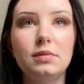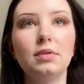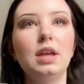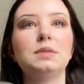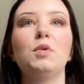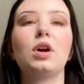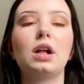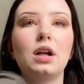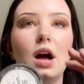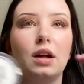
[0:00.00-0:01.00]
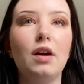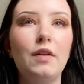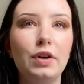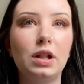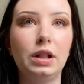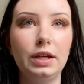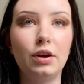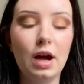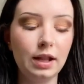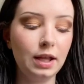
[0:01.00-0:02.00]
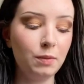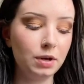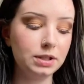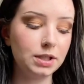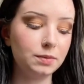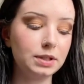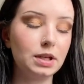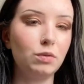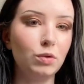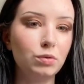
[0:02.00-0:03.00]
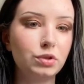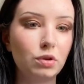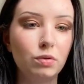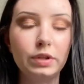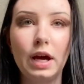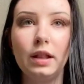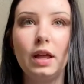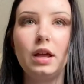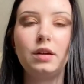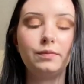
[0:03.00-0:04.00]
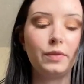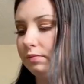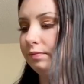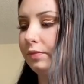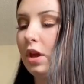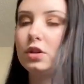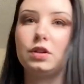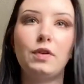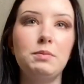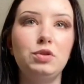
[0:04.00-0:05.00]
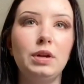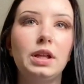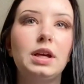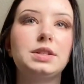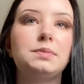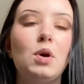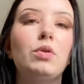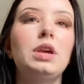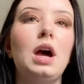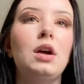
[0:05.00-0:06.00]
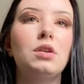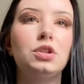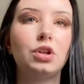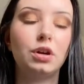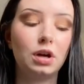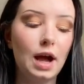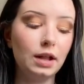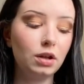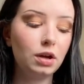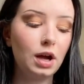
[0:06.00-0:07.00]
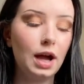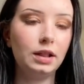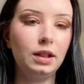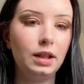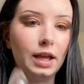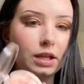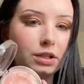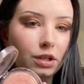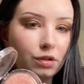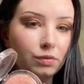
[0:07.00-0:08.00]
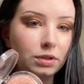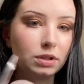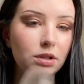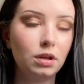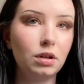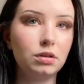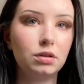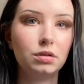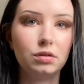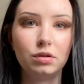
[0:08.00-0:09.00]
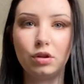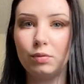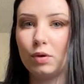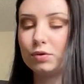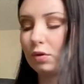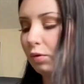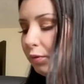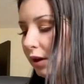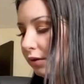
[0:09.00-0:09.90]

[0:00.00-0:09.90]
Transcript: it's more of a clear highlight, whereas this one's like a rose gold highlight. So if I'm doing like a smoky eye or a darker eye look, I like to use the rose gold one.